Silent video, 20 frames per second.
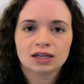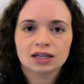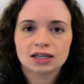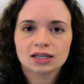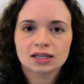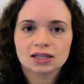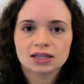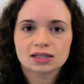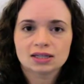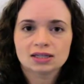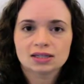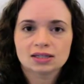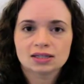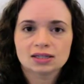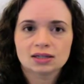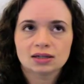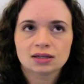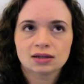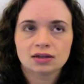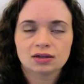
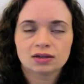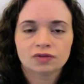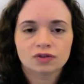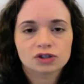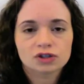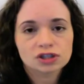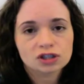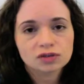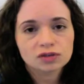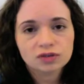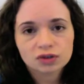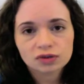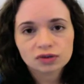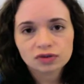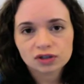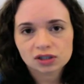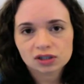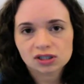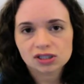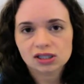in the first year of
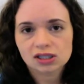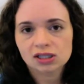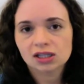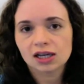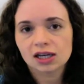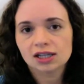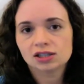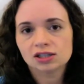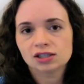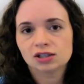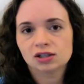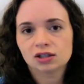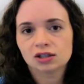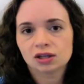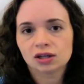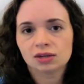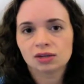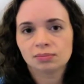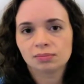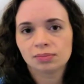university, I
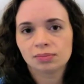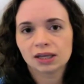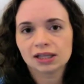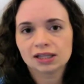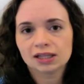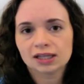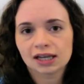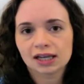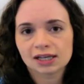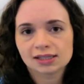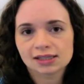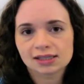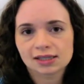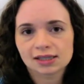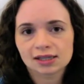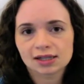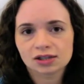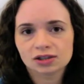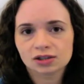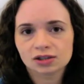took belly dancing.
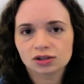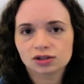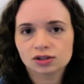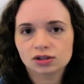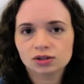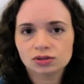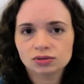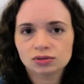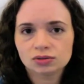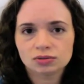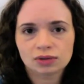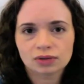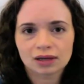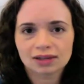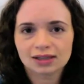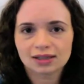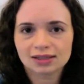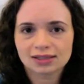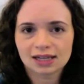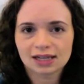I took two, I
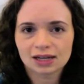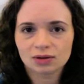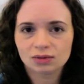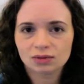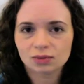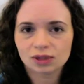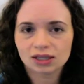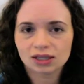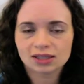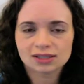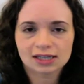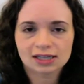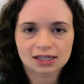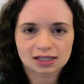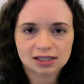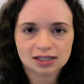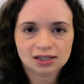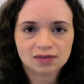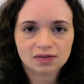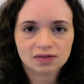think, 10-week
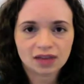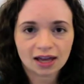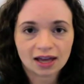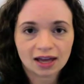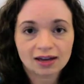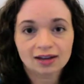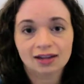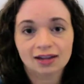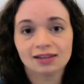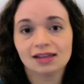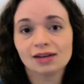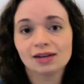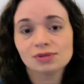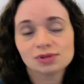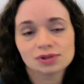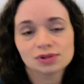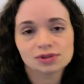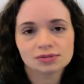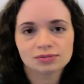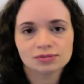sessions of that, and that
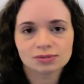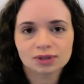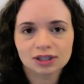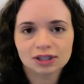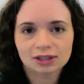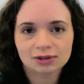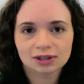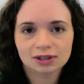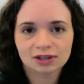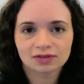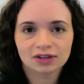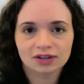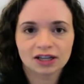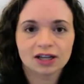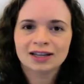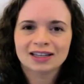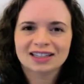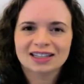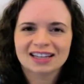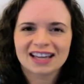was really, really
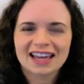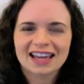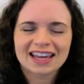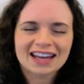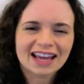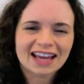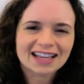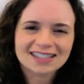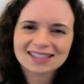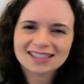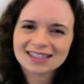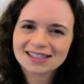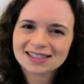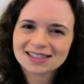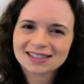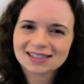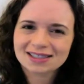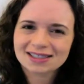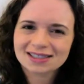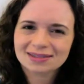fun. It has
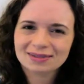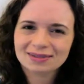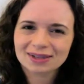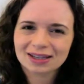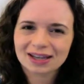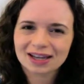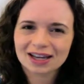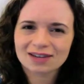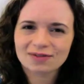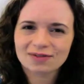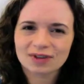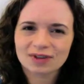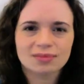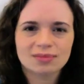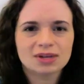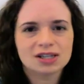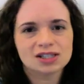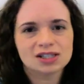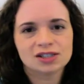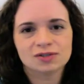this kind of
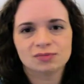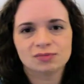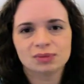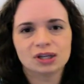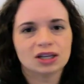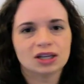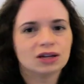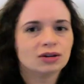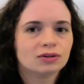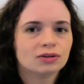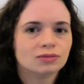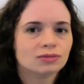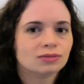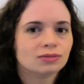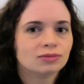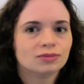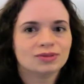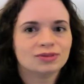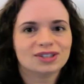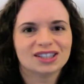image of being
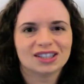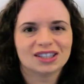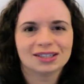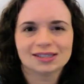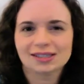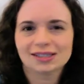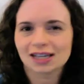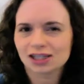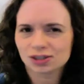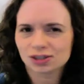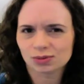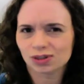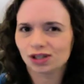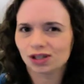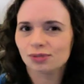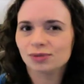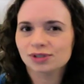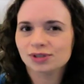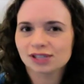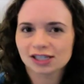really sexual,
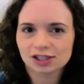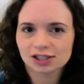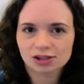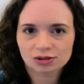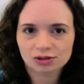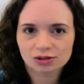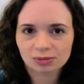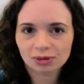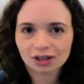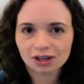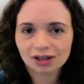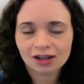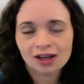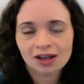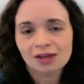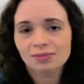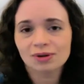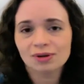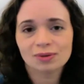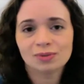almost like stripping,
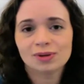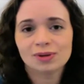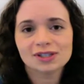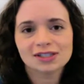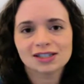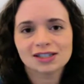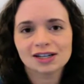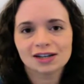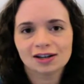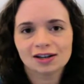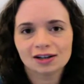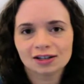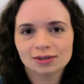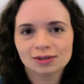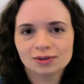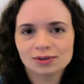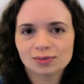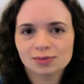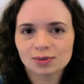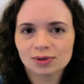but it wasn't at all. It
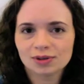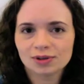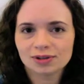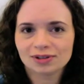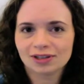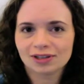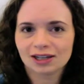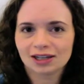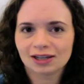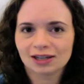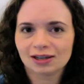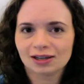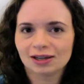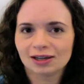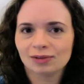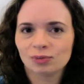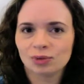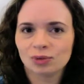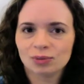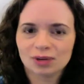was more like
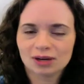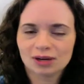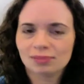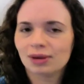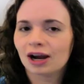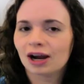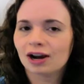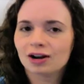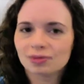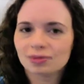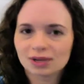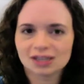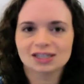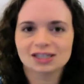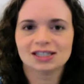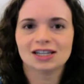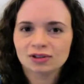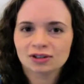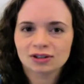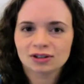women empowerment,
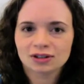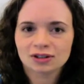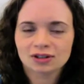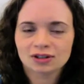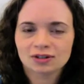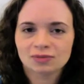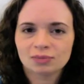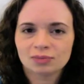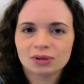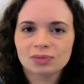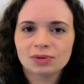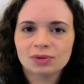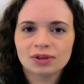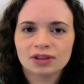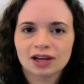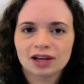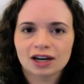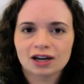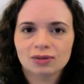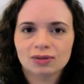and the people
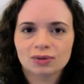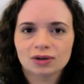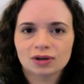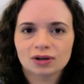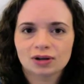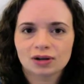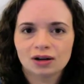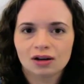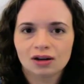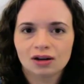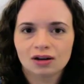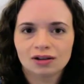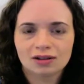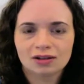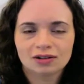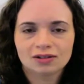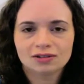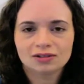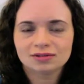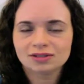there were
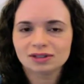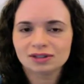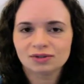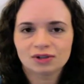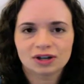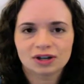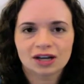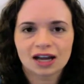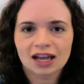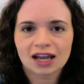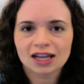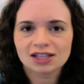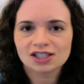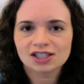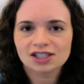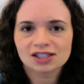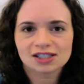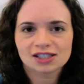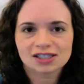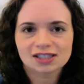all different
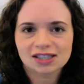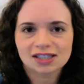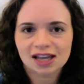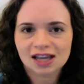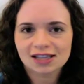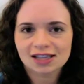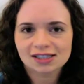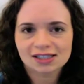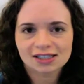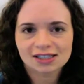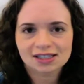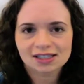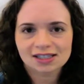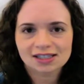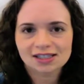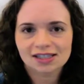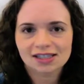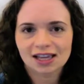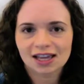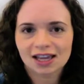ages and
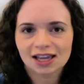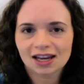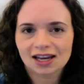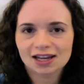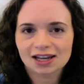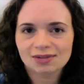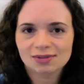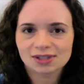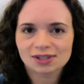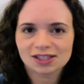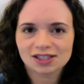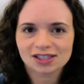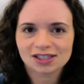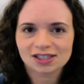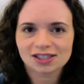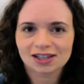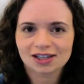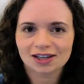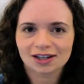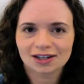sizes, and it was
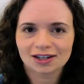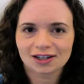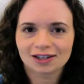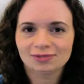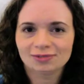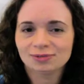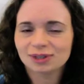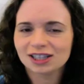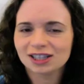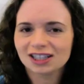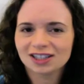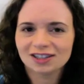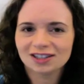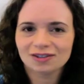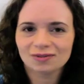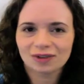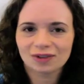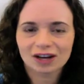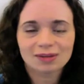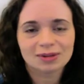just a really good
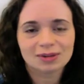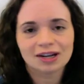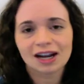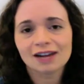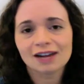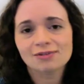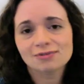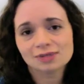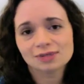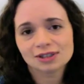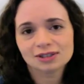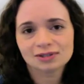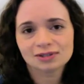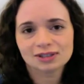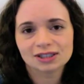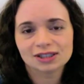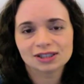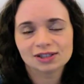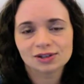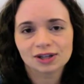environment. I really,
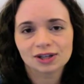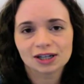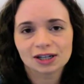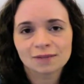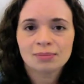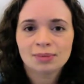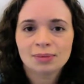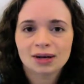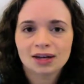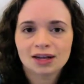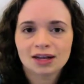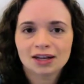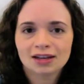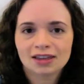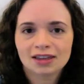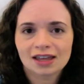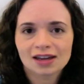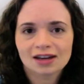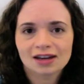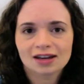really enjoyed it. But
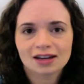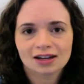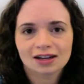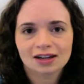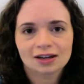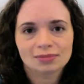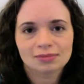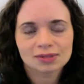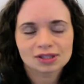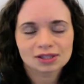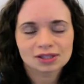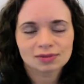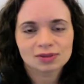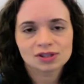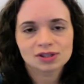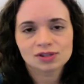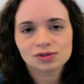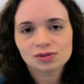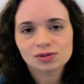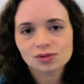then I got busy with
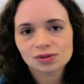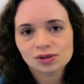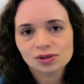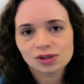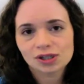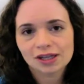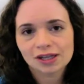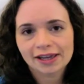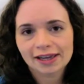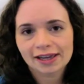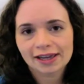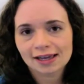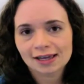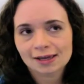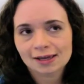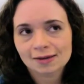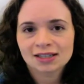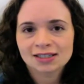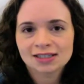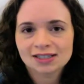school
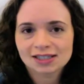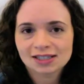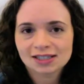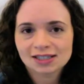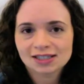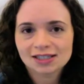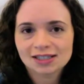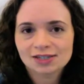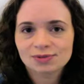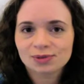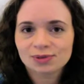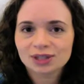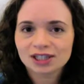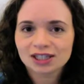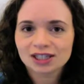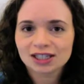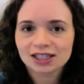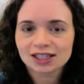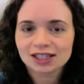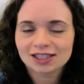and didn't
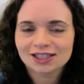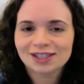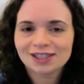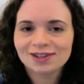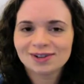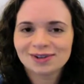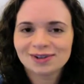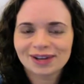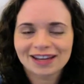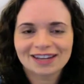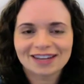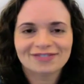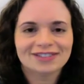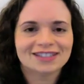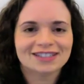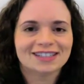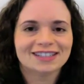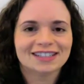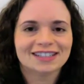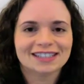really do any
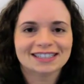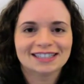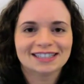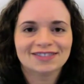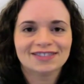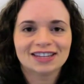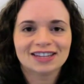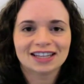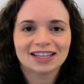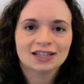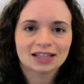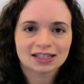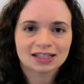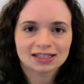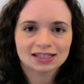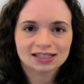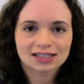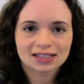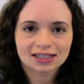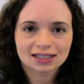physical activity
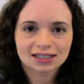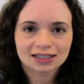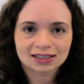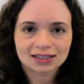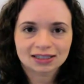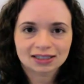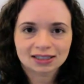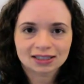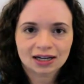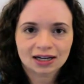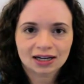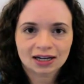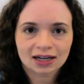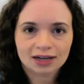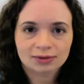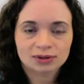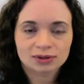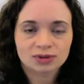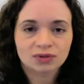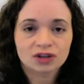until I
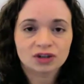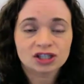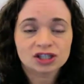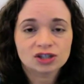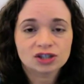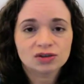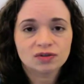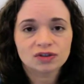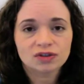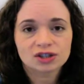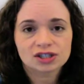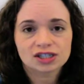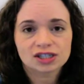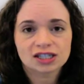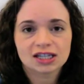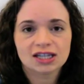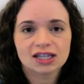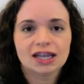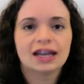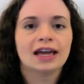was finished
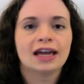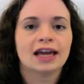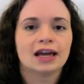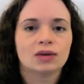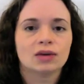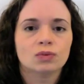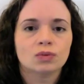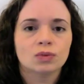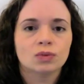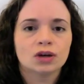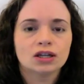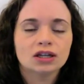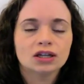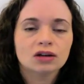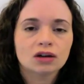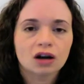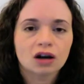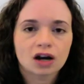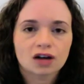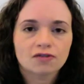university, and I had 1 year
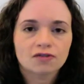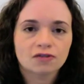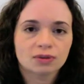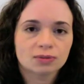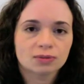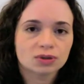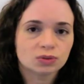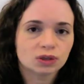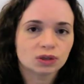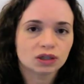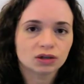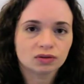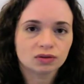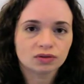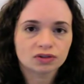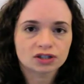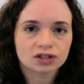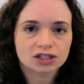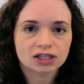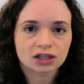off in between
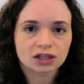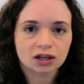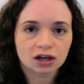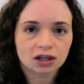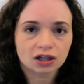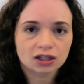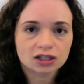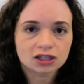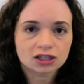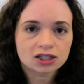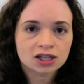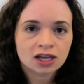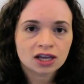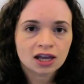university and college.